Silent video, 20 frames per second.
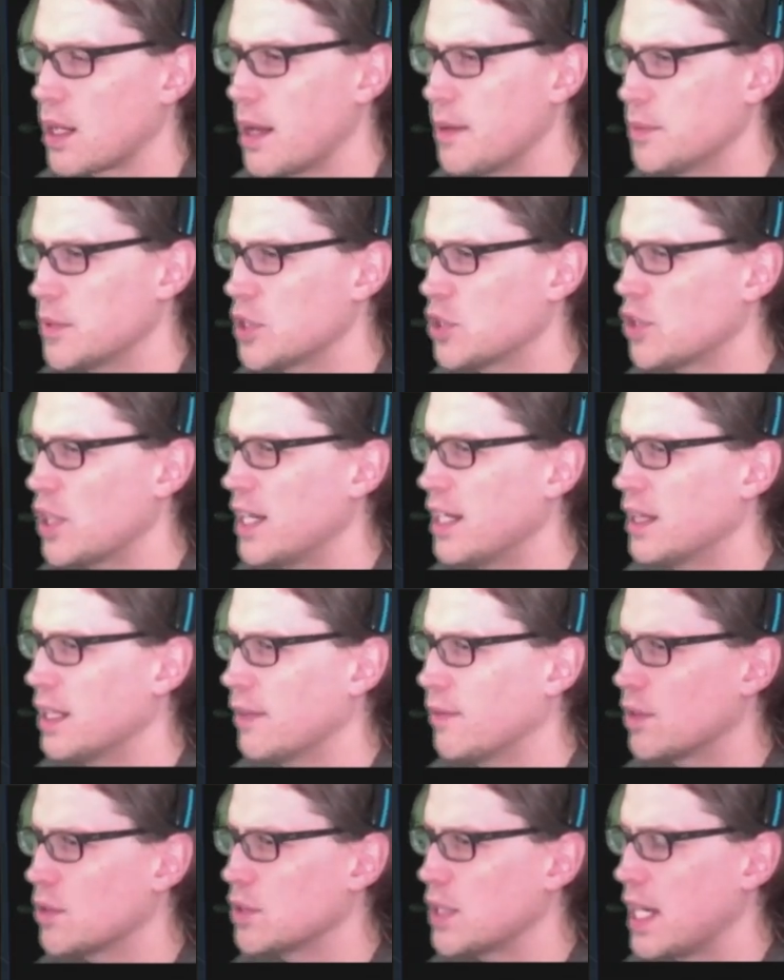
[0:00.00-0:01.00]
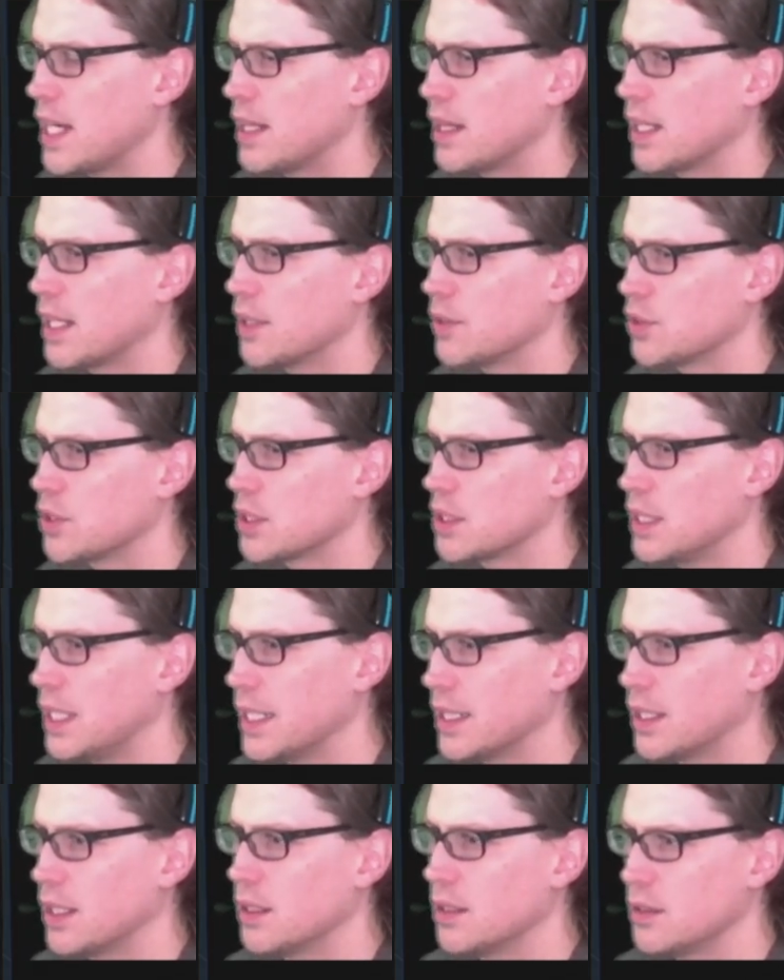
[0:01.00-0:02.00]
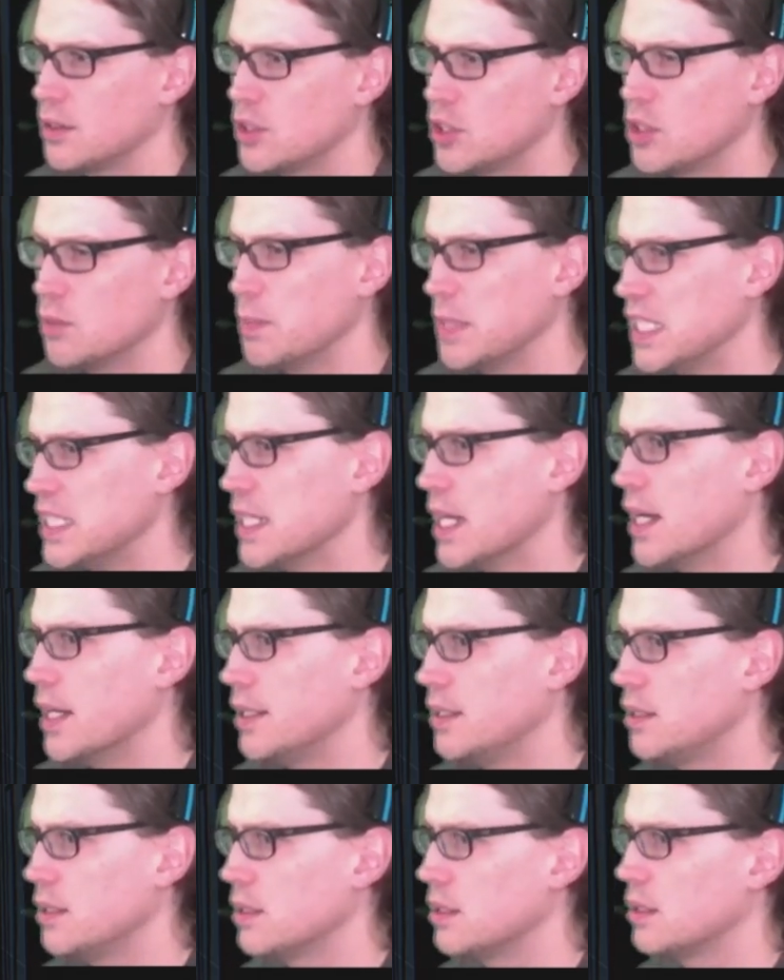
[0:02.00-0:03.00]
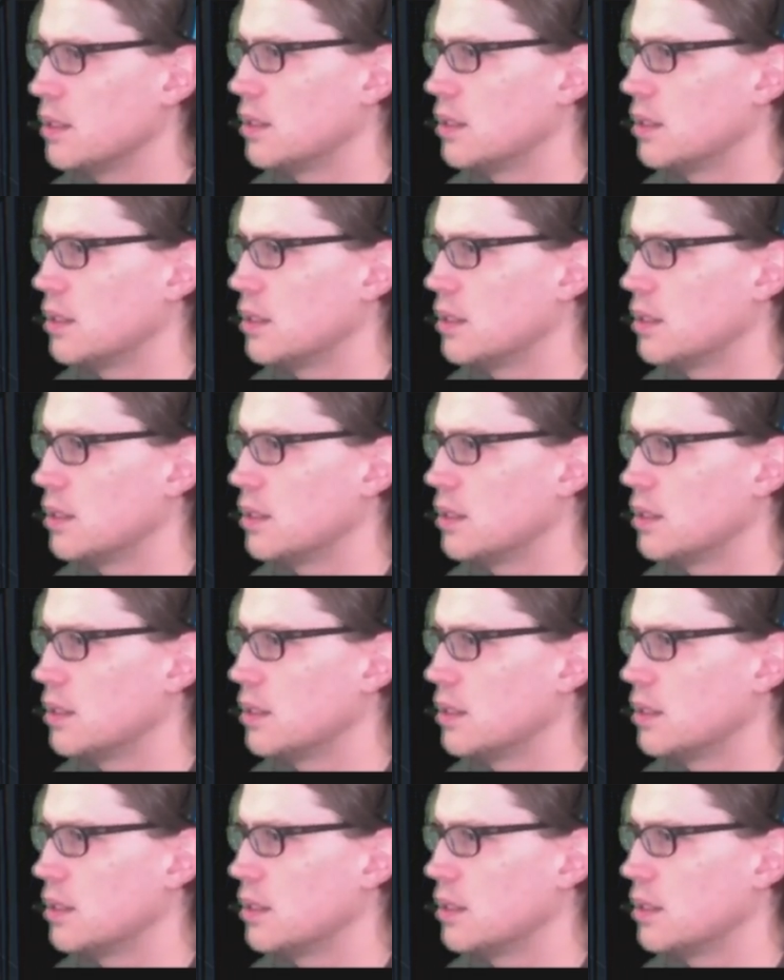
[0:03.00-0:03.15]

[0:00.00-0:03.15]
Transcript: I'm just trying to think if there's anything else like to be done.